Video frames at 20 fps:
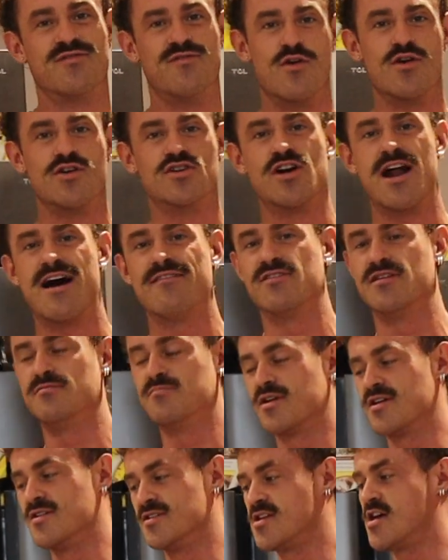for traveling,
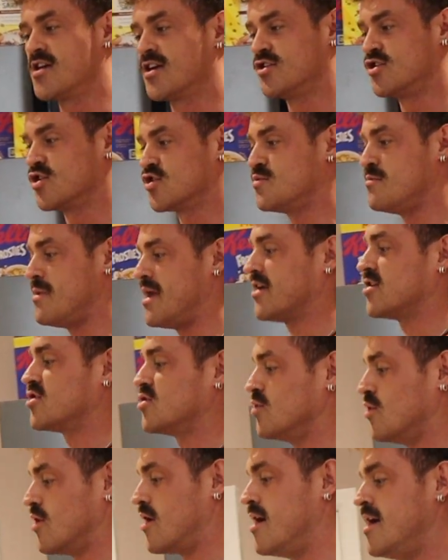because I can just make
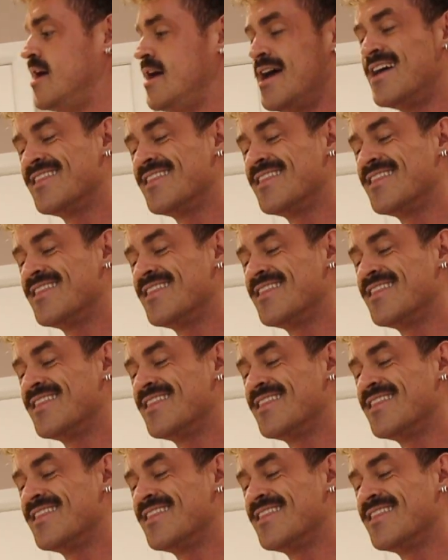sure